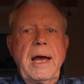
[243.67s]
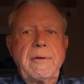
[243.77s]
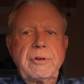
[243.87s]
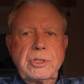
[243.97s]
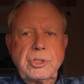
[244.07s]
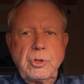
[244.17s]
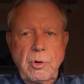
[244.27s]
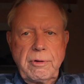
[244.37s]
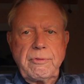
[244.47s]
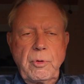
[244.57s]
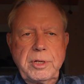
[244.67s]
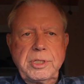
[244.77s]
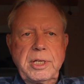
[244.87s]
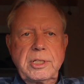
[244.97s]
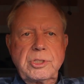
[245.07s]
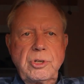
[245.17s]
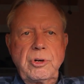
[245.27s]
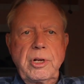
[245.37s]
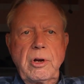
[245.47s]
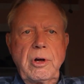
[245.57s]
Having short voicings
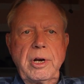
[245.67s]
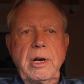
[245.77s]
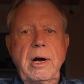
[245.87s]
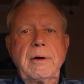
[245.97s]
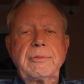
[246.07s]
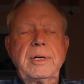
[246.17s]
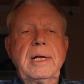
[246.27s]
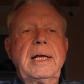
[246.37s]
turning on and off